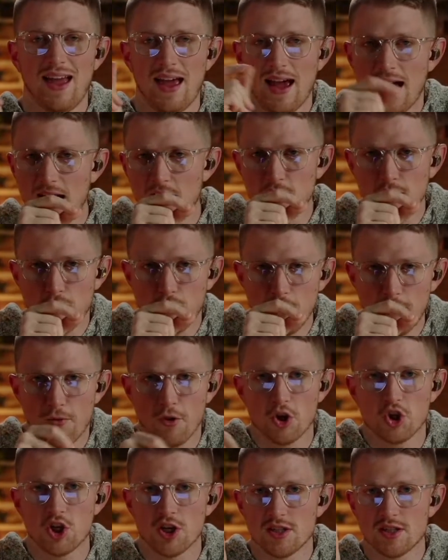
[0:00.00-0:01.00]
adding
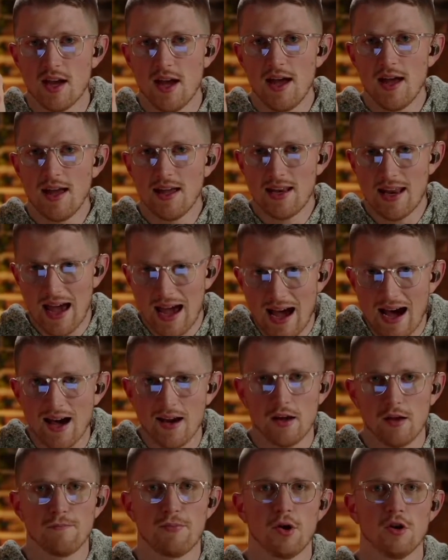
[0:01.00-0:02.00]
pre-purchase and
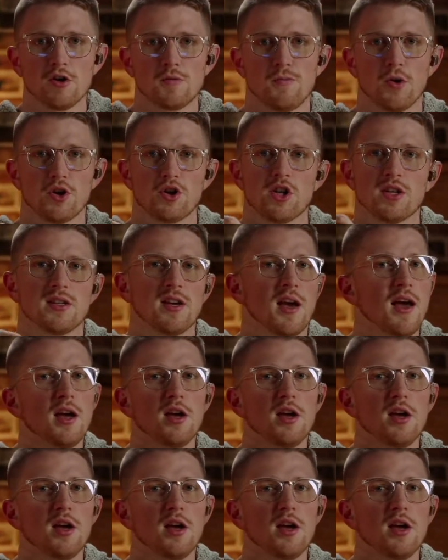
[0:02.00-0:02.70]
adding post-purchase.